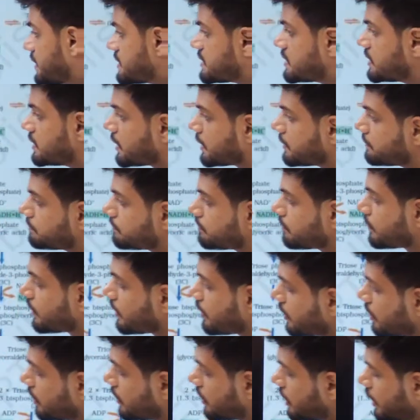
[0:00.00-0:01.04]
See here,
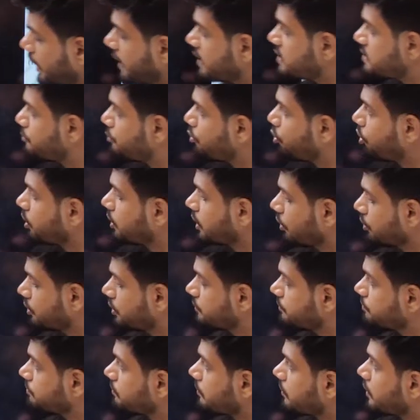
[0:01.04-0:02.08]
it is broken out.
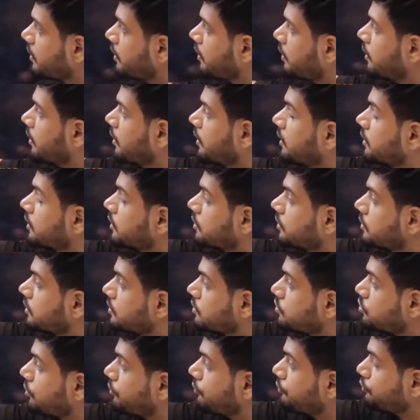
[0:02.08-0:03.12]

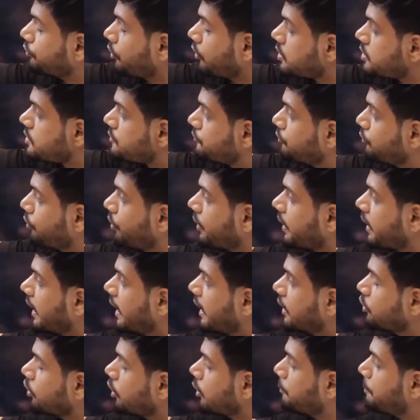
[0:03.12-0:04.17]
So
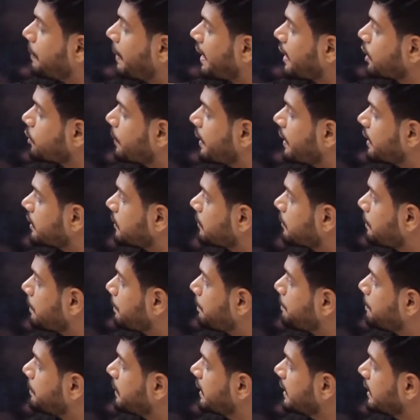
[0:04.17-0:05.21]
phosphoenol pyruvate,
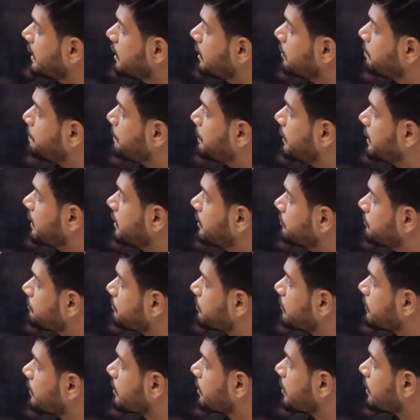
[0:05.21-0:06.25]
PEP,
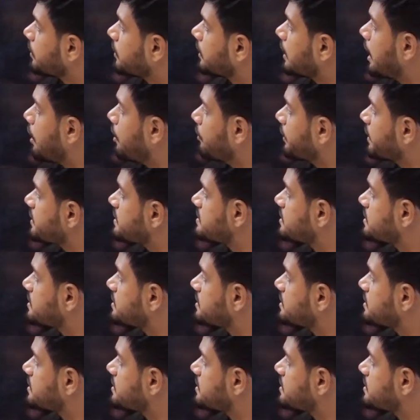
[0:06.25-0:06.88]
now gets